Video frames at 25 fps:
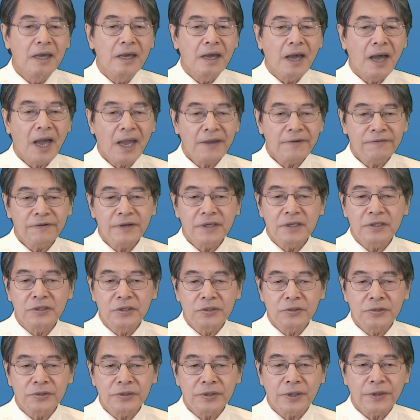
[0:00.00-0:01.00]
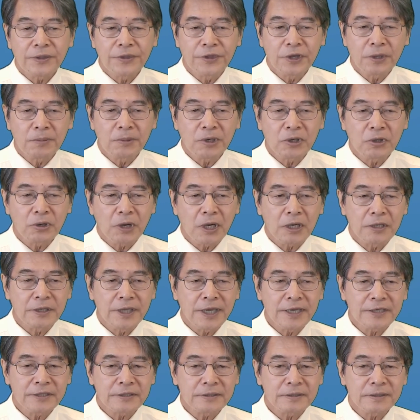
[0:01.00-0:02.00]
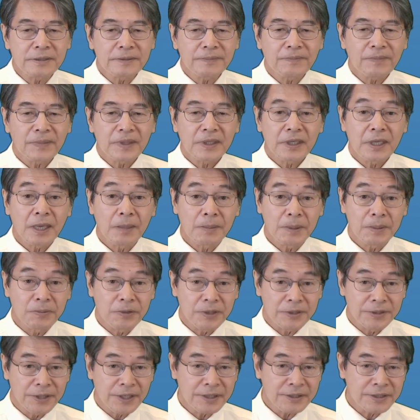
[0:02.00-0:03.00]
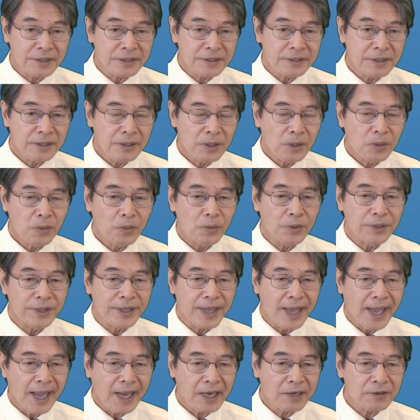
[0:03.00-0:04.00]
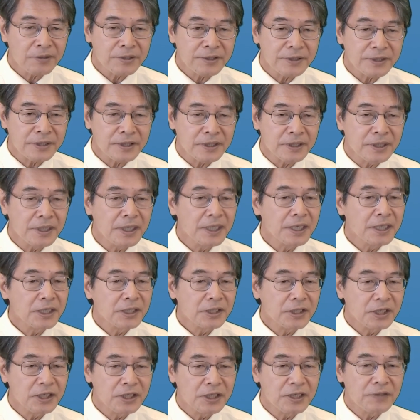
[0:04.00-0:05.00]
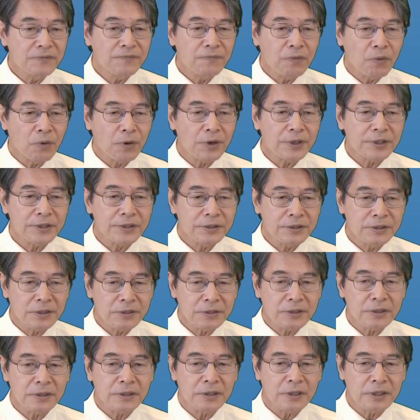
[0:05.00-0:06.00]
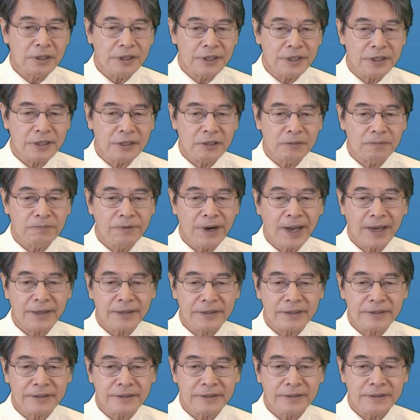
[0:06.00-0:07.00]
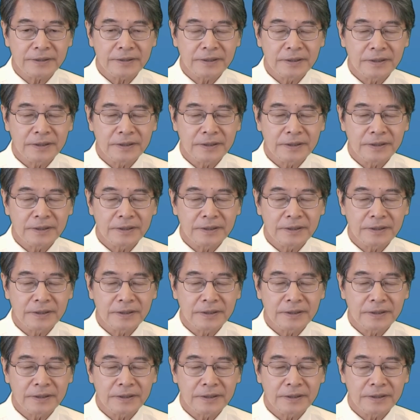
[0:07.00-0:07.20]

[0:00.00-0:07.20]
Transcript: HIFU-induced thermal coagulation can be predicted with the accuracy needed for certain clinical practice.